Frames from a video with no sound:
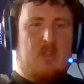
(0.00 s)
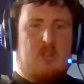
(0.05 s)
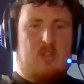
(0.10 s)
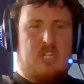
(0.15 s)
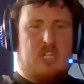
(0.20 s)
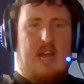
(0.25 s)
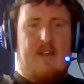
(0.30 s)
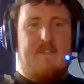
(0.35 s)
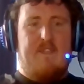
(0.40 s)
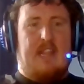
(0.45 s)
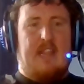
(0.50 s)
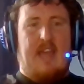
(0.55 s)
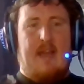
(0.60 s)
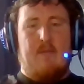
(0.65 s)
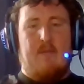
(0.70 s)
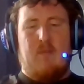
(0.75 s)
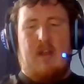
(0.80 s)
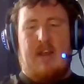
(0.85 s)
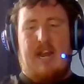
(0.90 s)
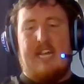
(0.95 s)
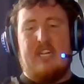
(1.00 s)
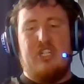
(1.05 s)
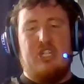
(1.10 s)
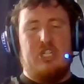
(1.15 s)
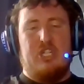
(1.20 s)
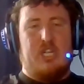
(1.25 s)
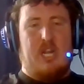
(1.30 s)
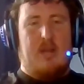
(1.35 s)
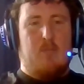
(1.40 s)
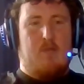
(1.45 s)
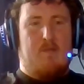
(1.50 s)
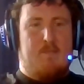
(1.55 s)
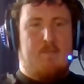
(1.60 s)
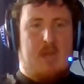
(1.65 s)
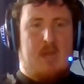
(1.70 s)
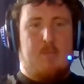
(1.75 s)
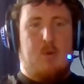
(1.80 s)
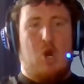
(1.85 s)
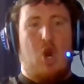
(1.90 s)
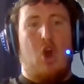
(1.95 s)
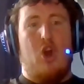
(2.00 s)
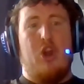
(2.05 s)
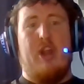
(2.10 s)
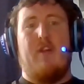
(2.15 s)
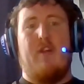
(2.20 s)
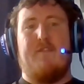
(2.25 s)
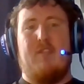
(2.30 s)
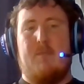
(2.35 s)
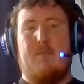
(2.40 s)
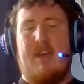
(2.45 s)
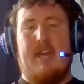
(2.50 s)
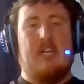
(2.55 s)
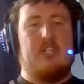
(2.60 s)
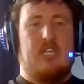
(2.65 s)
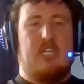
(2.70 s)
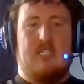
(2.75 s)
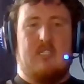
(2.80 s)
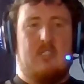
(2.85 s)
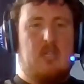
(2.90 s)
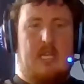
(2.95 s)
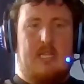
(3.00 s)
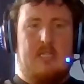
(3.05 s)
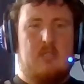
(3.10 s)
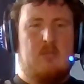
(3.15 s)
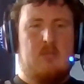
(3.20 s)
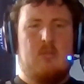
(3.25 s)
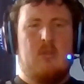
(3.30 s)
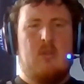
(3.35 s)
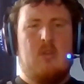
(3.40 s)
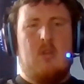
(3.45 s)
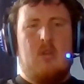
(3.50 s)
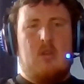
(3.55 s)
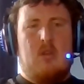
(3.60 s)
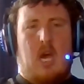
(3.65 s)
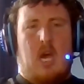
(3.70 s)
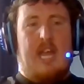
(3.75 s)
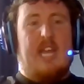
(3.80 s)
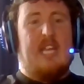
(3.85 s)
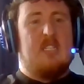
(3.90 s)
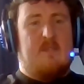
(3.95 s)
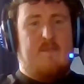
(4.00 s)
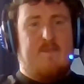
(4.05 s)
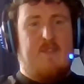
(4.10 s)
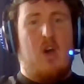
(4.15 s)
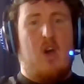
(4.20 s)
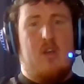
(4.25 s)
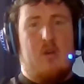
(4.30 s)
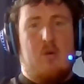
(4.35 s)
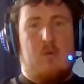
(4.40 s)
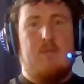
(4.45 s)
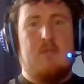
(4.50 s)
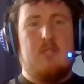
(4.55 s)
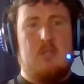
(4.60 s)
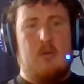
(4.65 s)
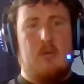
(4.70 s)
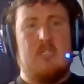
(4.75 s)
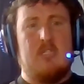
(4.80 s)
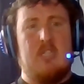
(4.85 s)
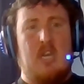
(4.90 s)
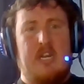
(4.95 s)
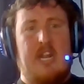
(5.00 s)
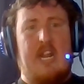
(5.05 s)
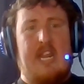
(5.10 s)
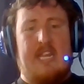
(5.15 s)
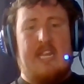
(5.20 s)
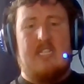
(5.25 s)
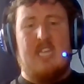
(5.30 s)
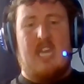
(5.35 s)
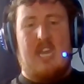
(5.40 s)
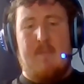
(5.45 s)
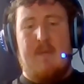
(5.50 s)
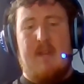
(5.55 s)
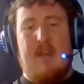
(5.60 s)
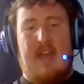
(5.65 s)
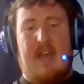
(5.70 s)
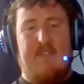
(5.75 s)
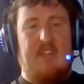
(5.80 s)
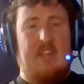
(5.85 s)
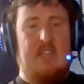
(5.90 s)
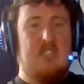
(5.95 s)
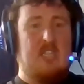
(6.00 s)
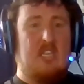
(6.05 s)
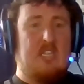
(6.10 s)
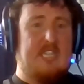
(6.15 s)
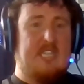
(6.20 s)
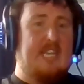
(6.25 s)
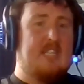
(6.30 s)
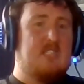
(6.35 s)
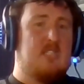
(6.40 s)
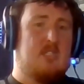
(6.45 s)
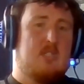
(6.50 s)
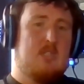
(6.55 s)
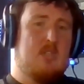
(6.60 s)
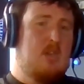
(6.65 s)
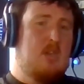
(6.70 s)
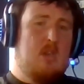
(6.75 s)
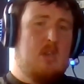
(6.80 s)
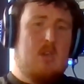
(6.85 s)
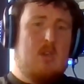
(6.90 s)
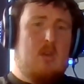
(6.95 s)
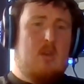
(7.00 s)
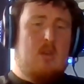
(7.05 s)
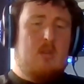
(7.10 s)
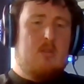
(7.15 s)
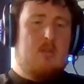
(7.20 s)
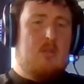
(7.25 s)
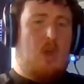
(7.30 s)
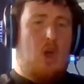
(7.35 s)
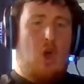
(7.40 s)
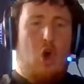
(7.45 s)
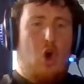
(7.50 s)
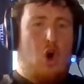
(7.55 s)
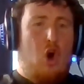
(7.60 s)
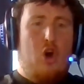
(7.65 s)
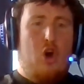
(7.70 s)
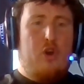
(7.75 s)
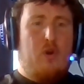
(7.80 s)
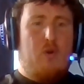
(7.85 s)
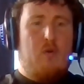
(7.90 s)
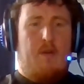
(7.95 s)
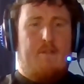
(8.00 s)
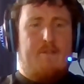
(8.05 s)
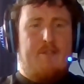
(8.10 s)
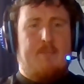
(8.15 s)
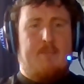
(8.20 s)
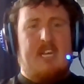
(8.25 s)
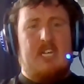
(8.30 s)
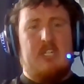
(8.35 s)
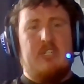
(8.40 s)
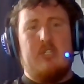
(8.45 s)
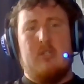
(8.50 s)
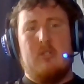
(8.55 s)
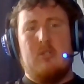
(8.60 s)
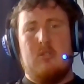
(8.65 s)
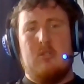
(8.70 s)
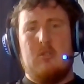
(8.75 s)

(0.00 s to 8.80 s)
Just having that relationship with people on and off the pitch, I think it's vital to a Sunday League team and having success on or off the pitch.